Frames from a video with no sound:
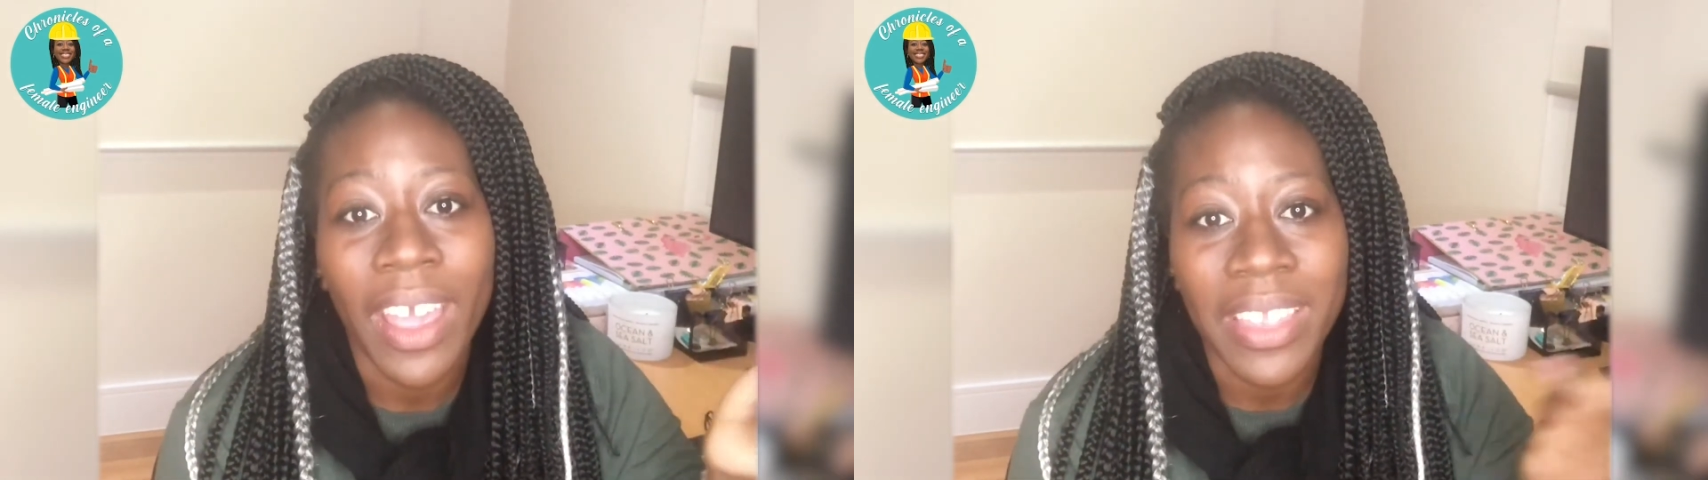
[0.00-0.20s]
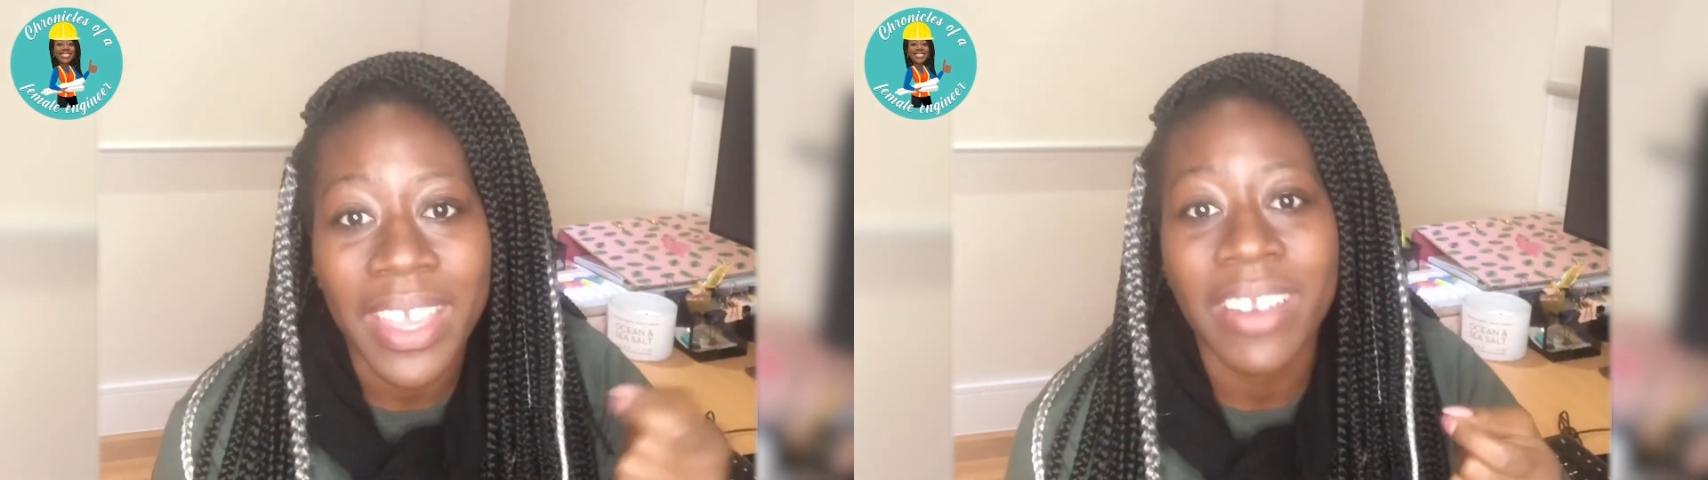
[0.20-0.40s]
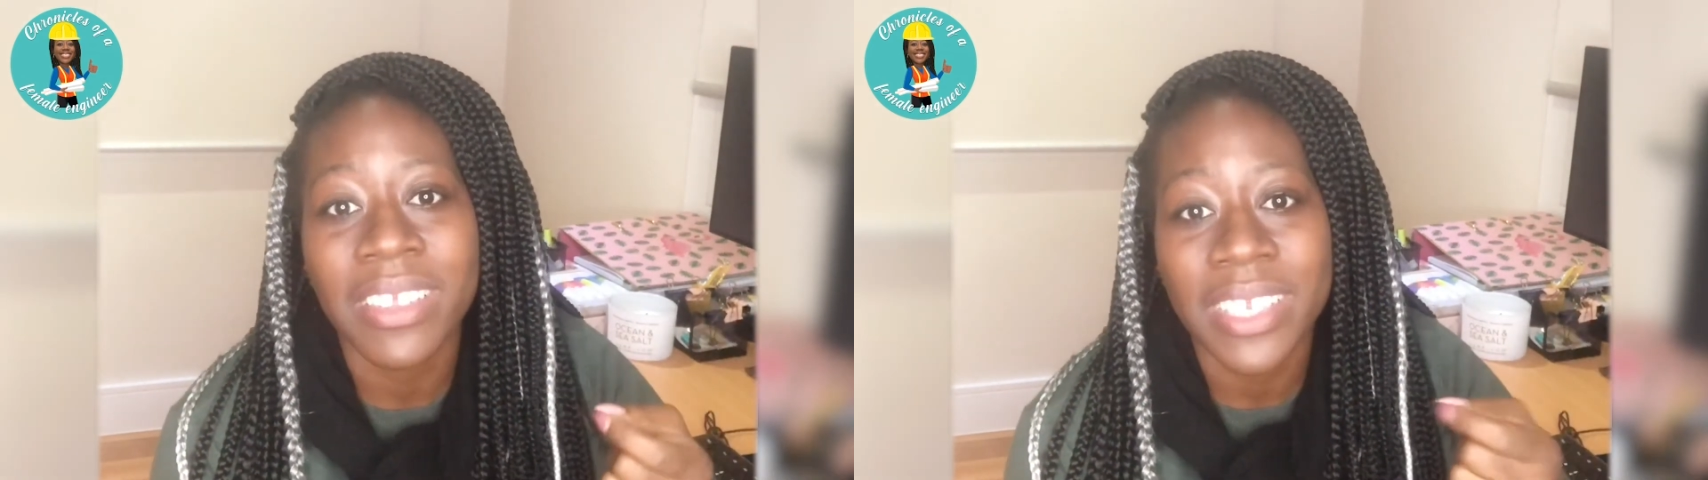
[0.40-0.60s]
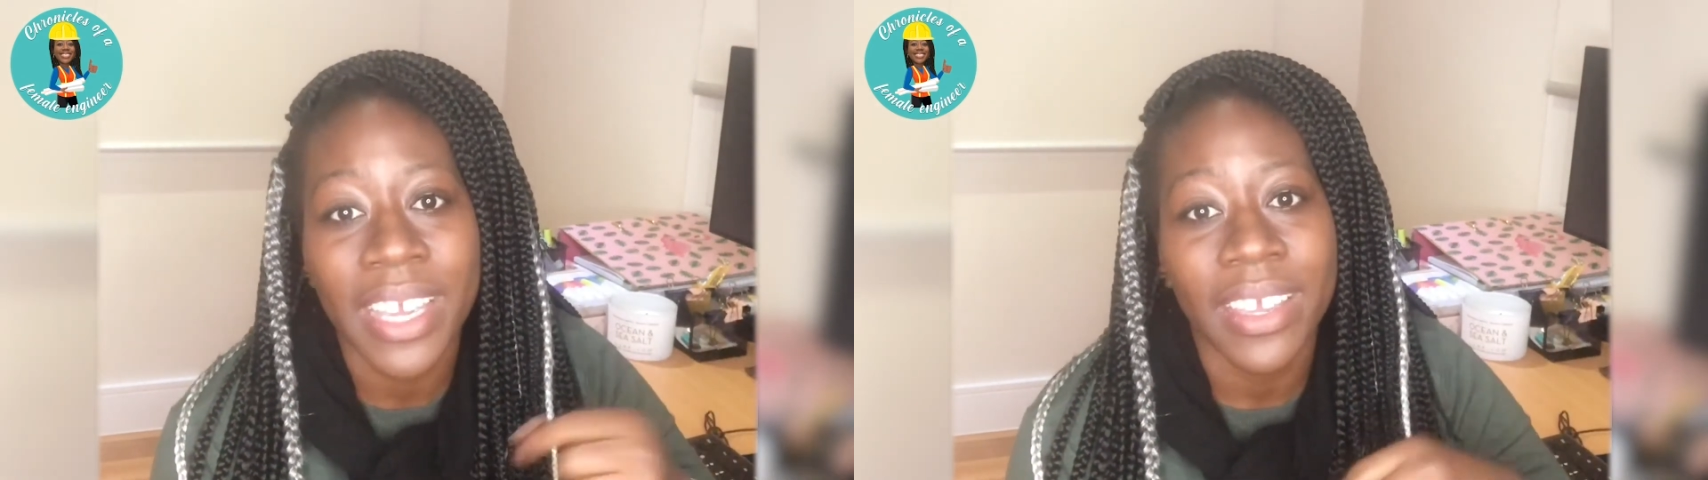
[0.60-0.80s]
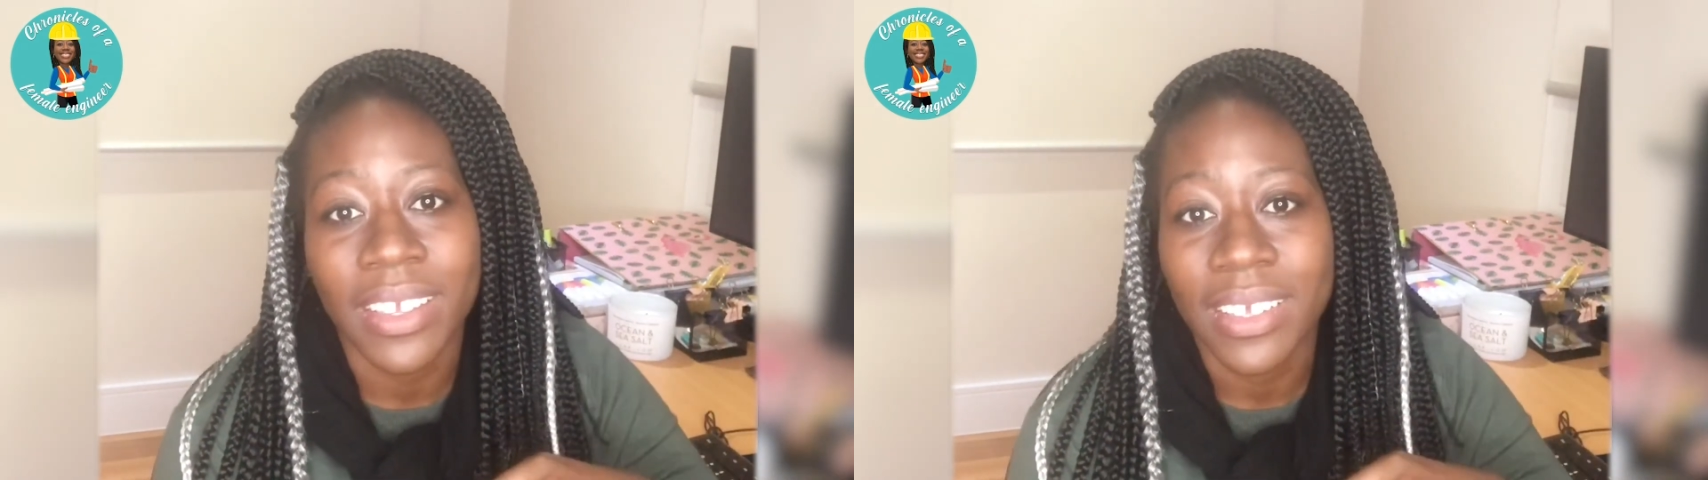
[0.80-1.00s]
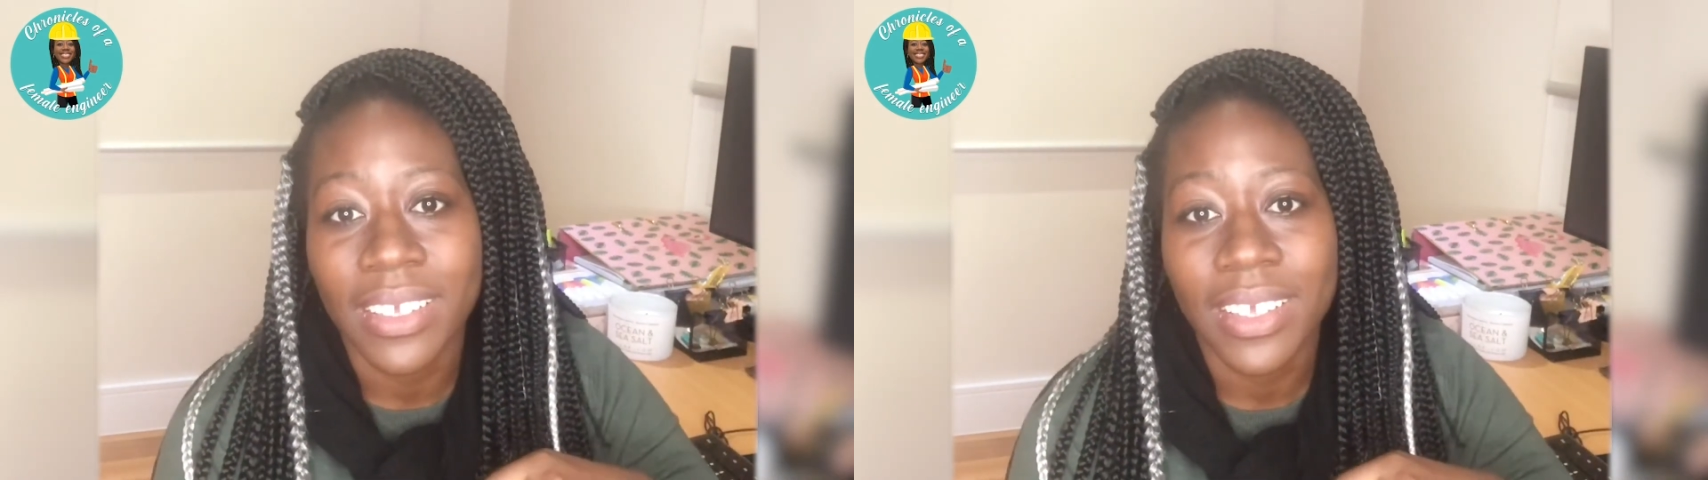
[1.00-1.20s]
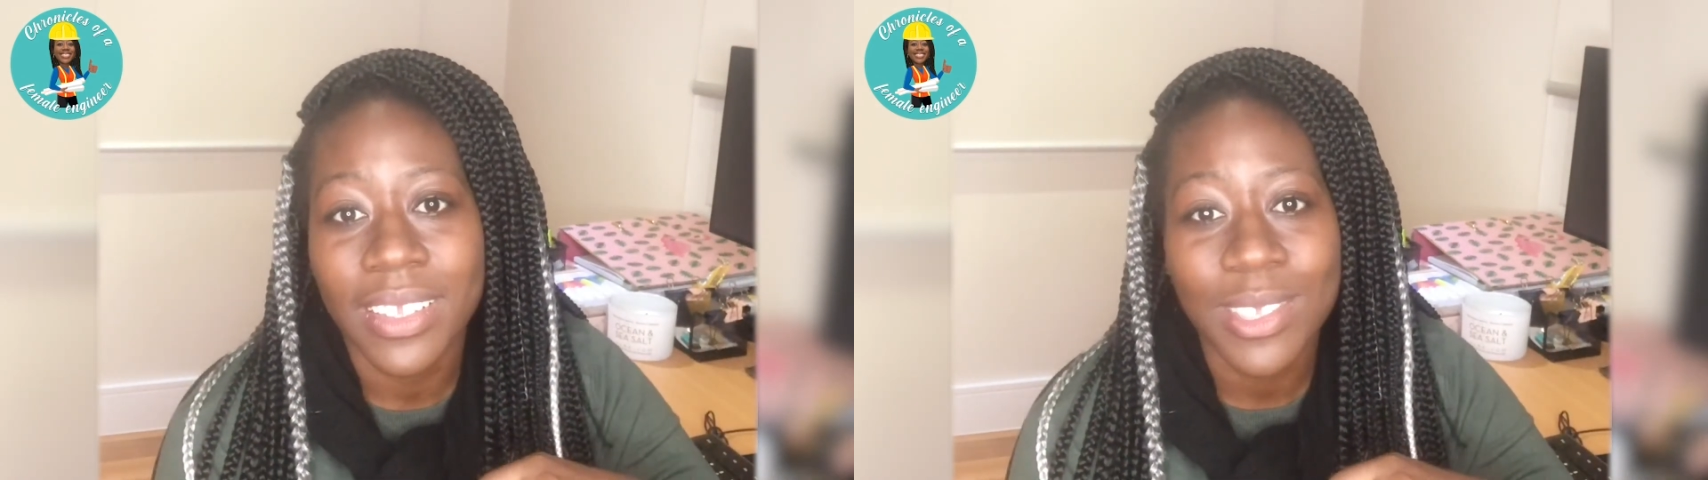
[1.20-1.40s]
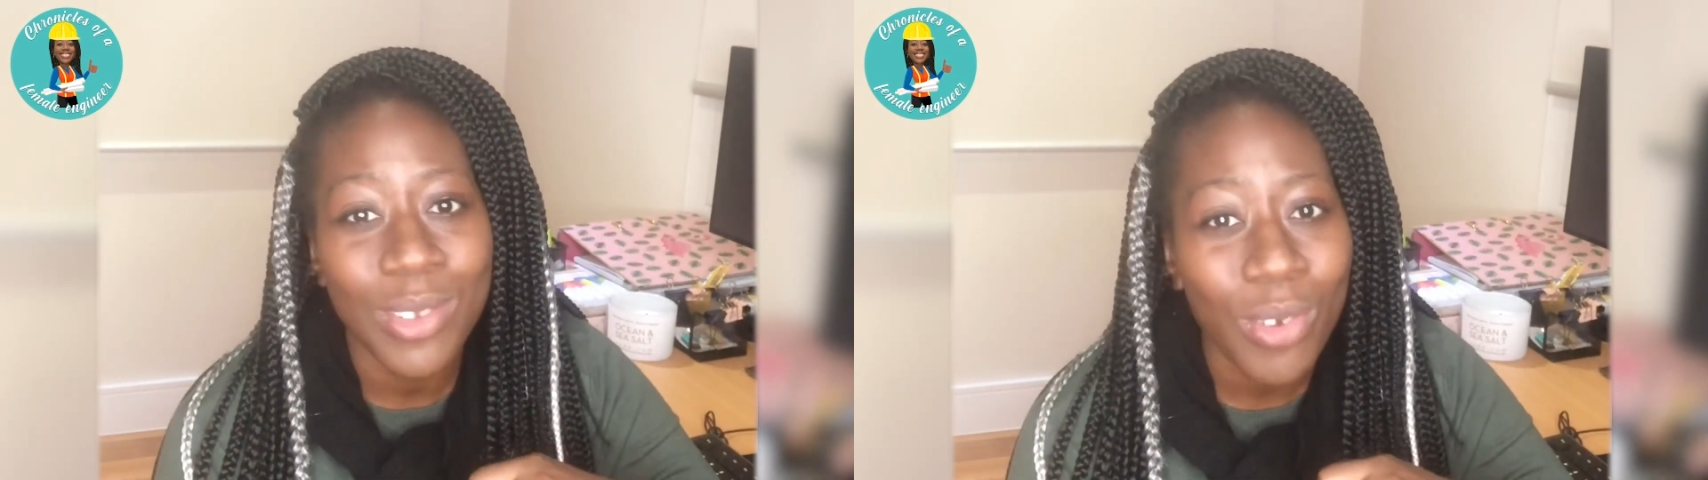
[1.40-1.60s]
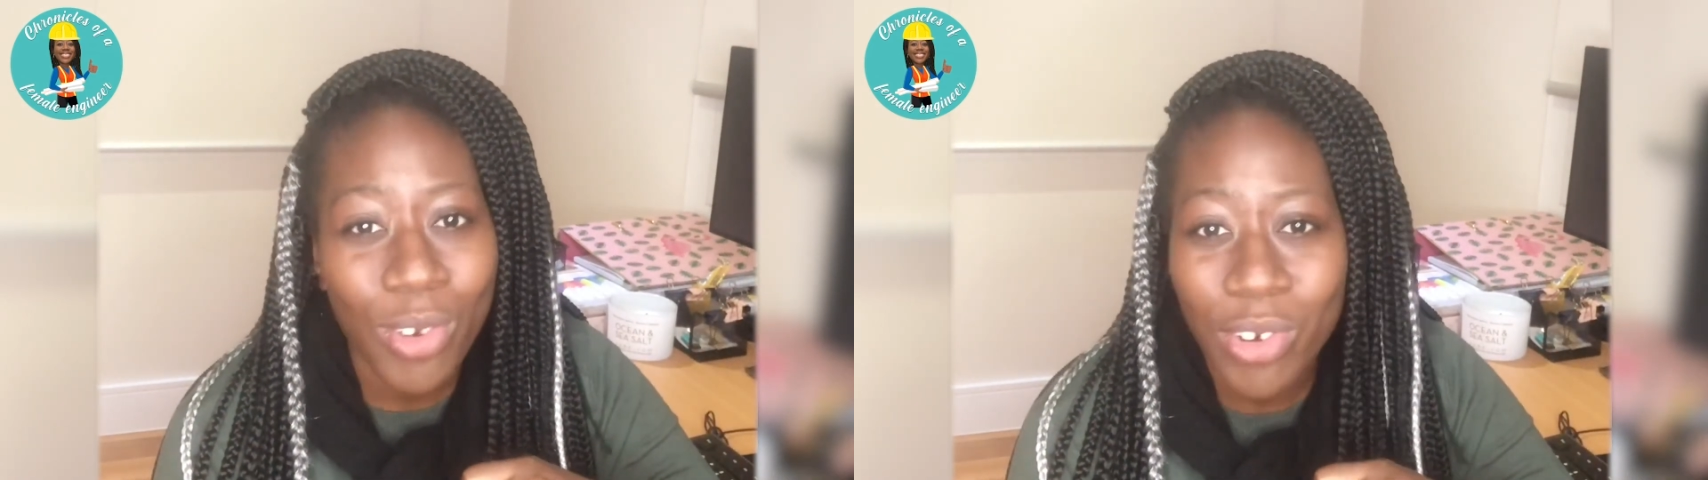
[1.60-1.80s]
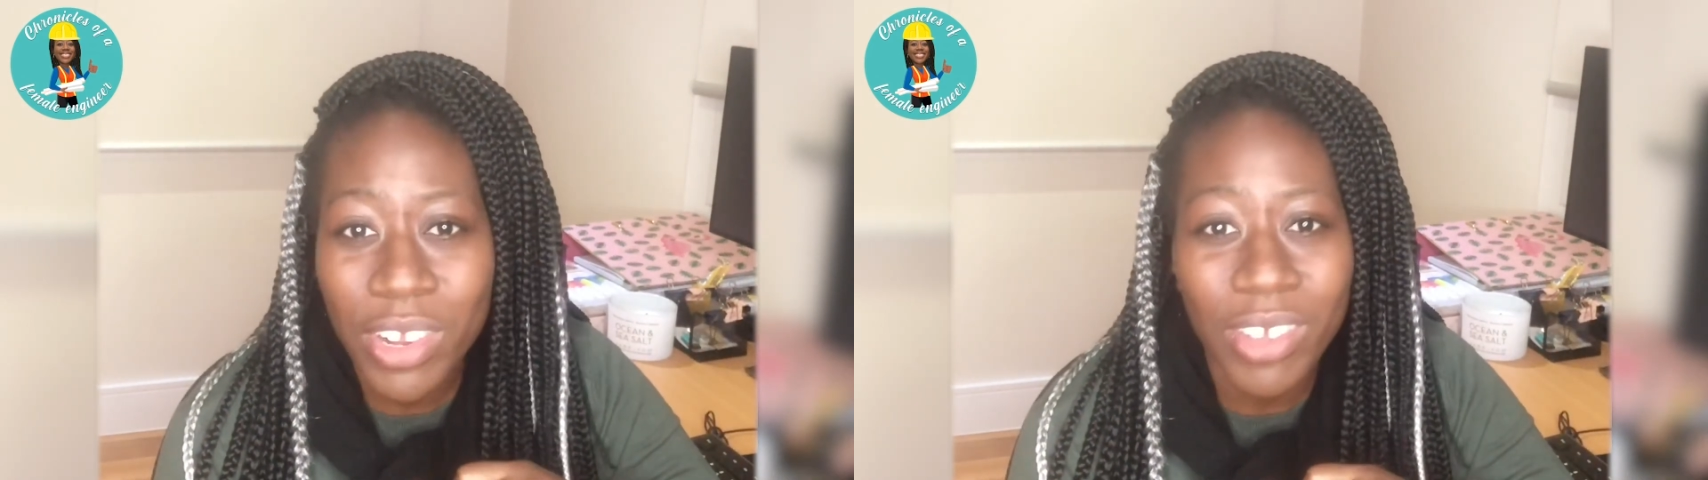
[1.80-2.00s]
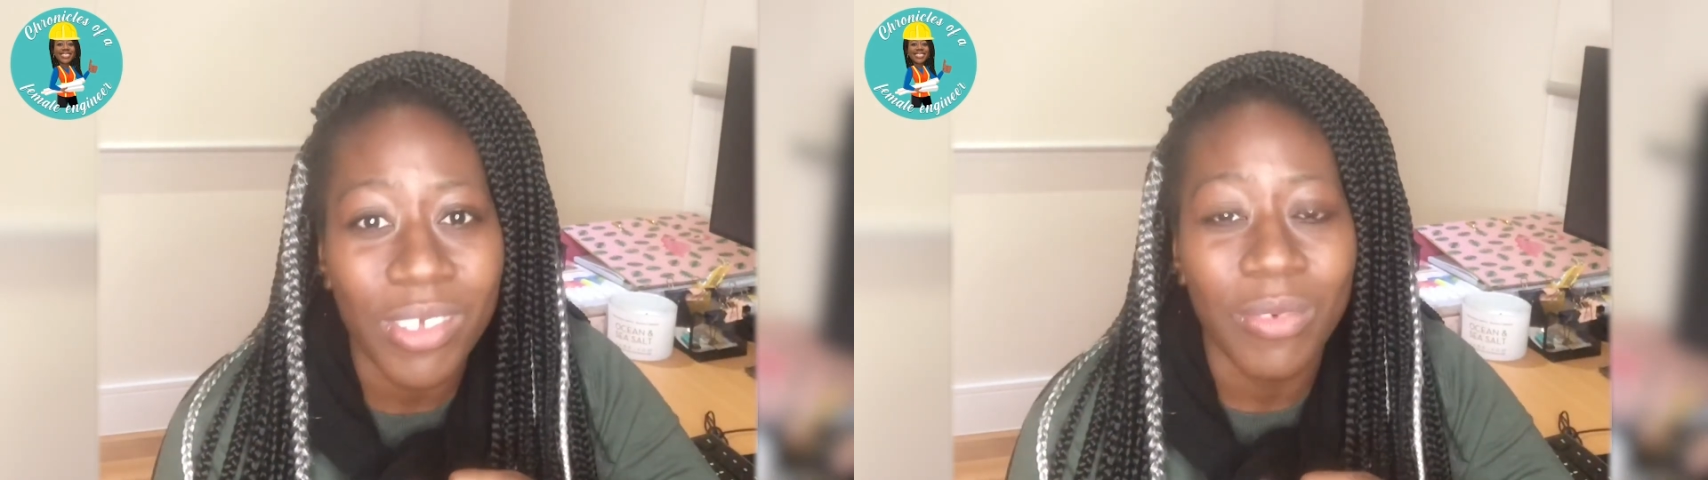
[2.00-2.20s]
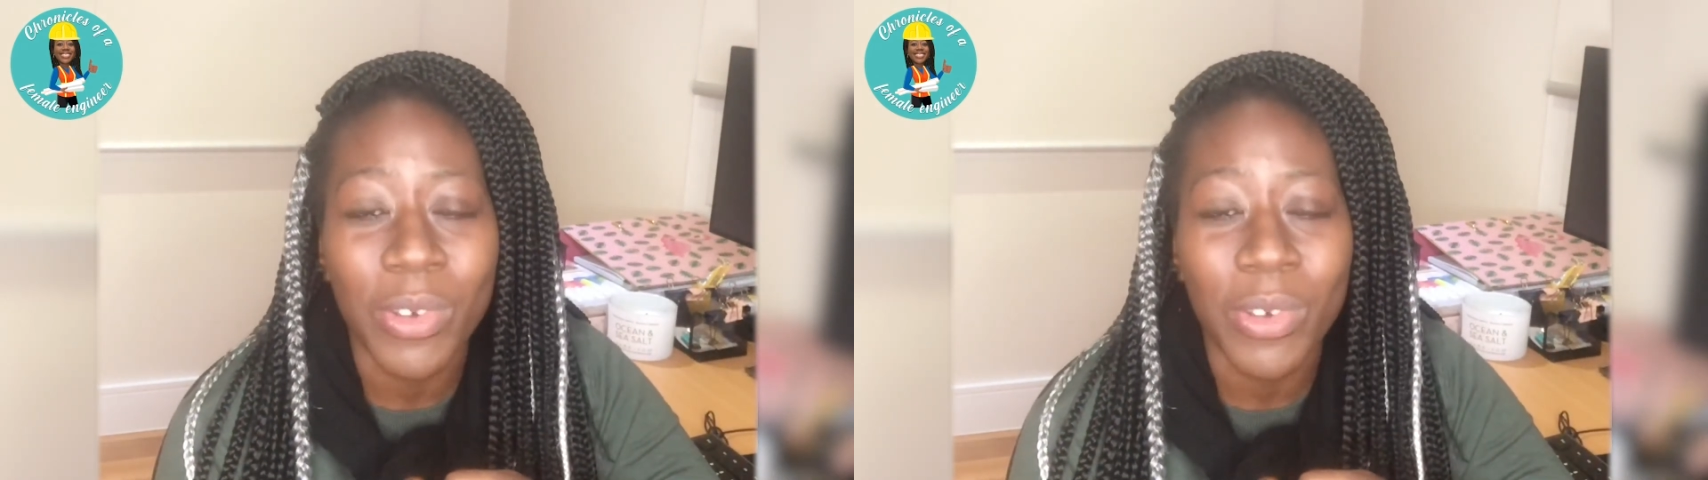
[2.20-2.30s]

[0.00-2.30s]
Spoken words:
at the end of the day. It's so critical.